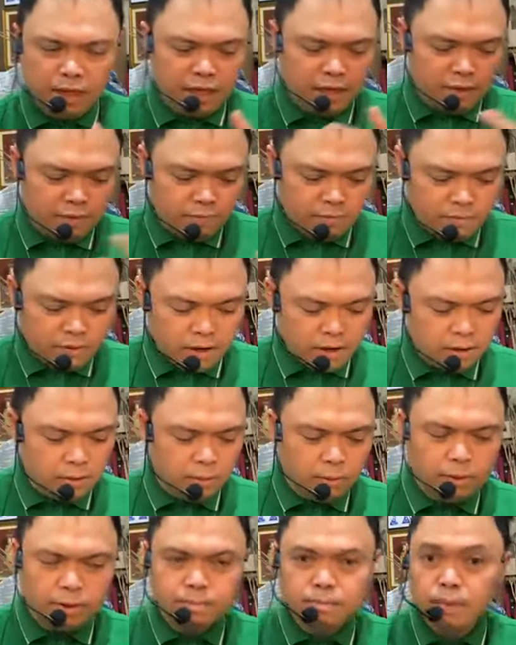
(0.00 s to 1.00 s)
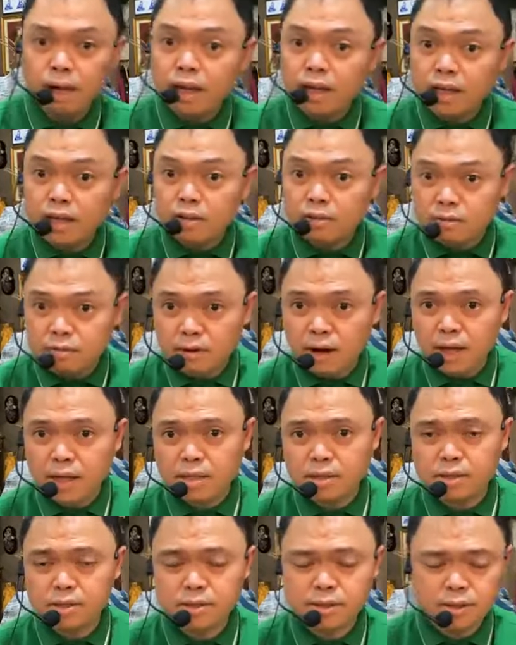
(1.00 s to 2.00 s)
or mocking
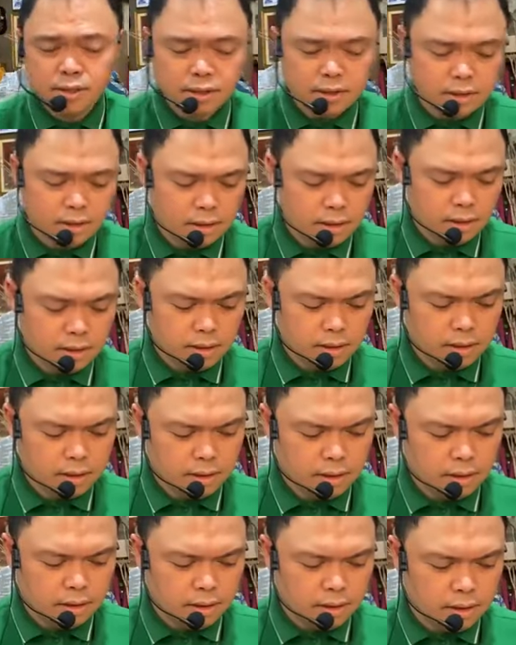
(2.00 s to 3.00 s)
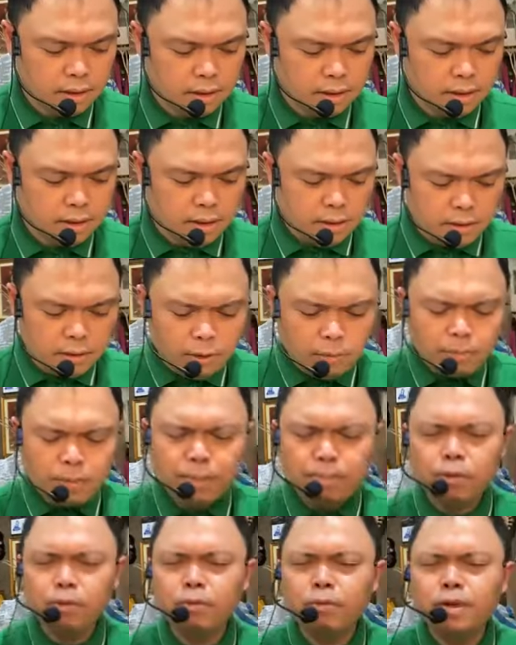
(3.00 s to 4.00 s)
Christ. You
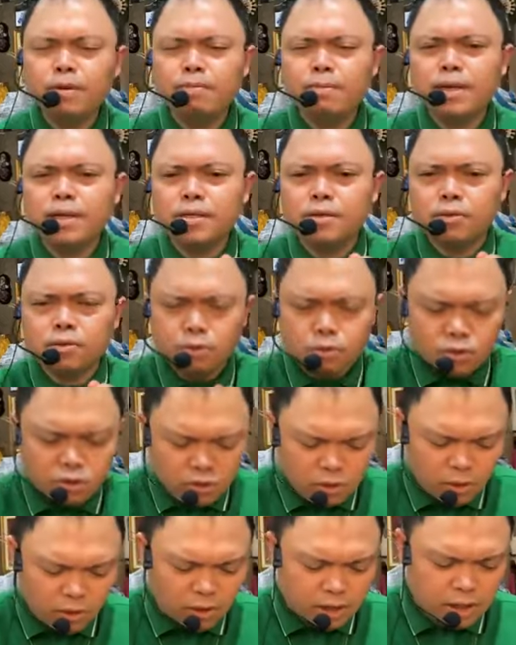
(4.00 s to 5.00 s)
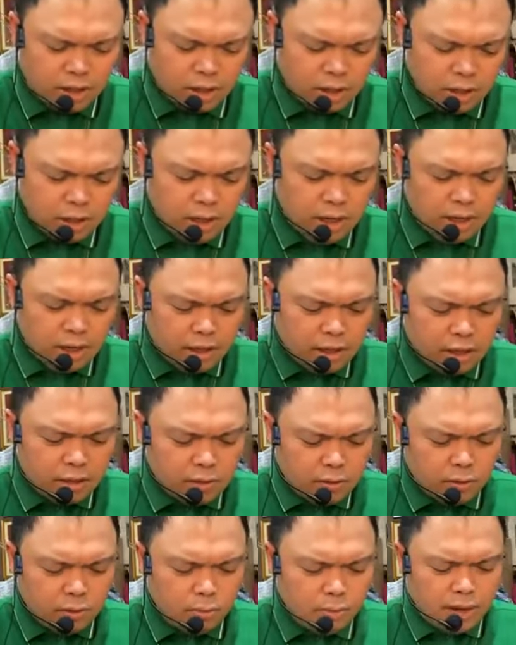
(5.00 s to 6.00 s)
people, what makes you so sure
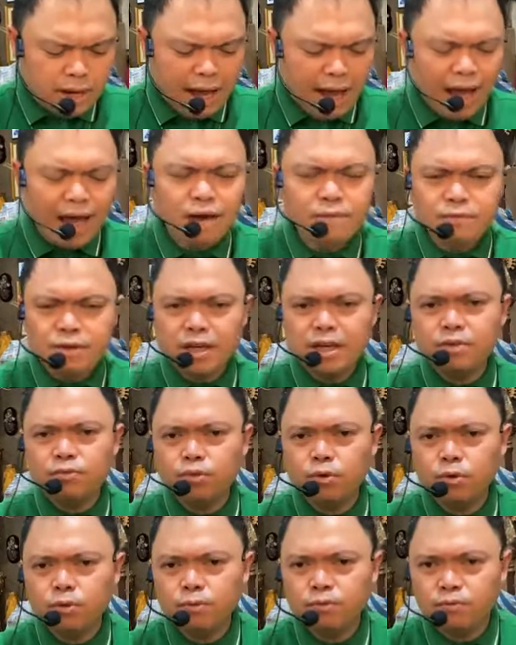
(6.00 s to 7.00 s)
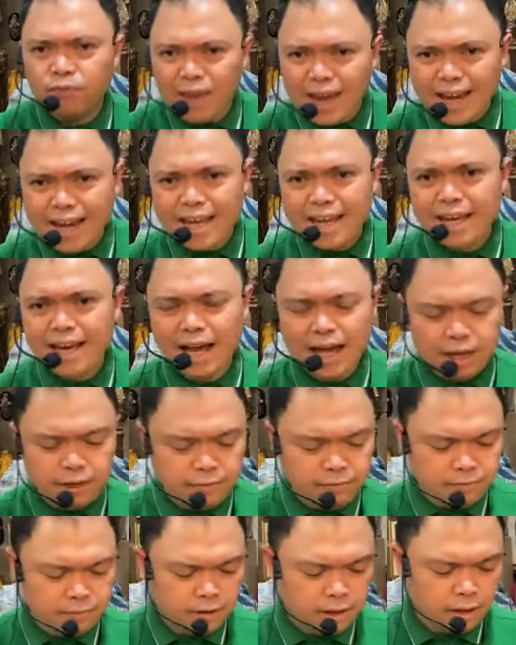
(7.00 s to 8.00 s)
that you will have a fulfilling
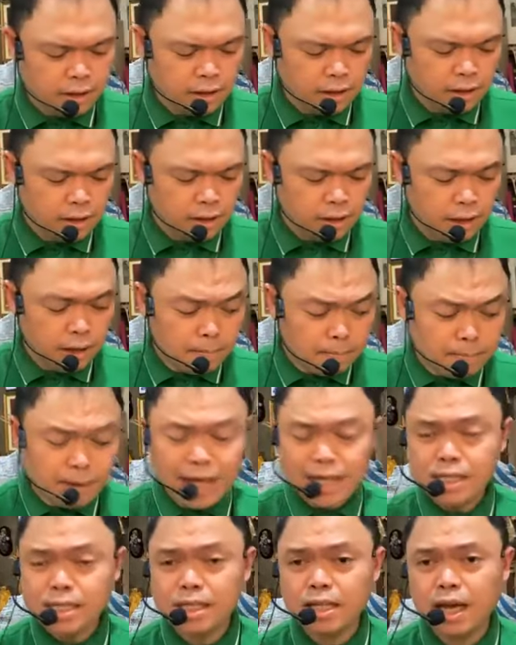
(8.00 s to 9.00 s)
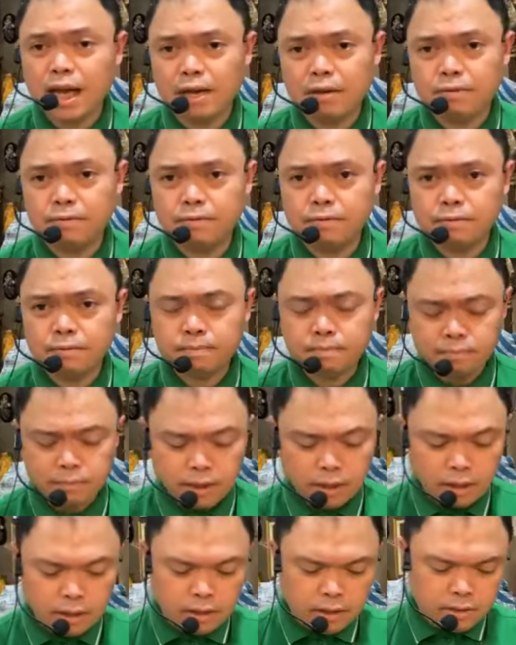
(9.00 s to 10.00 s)
life, a blessed life,
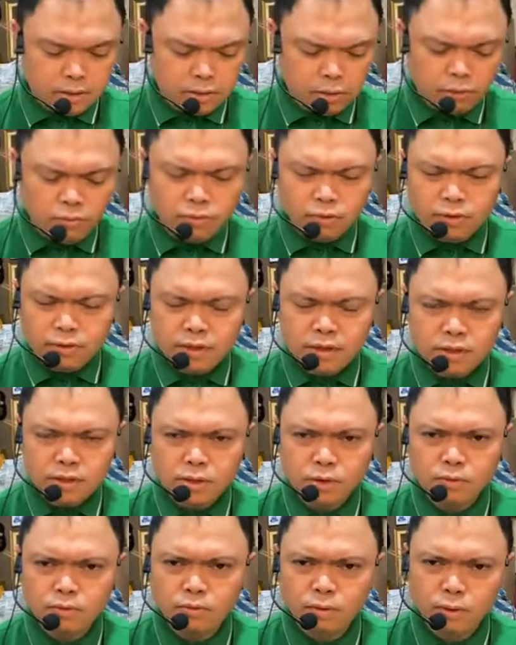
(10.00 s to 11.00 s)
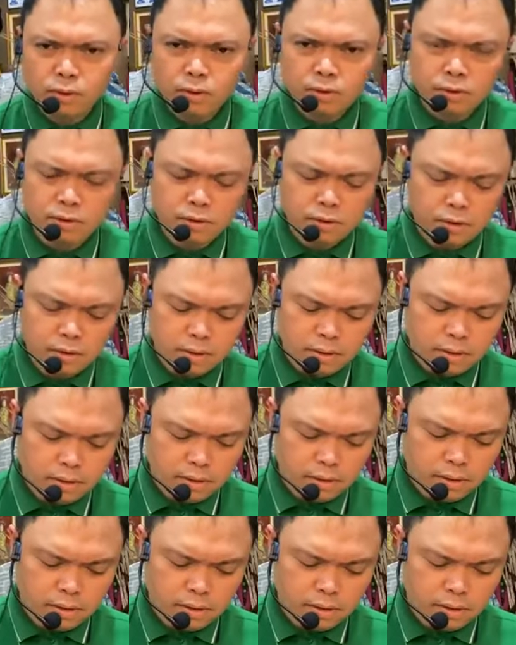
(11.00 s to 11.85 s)
so forth and so forth?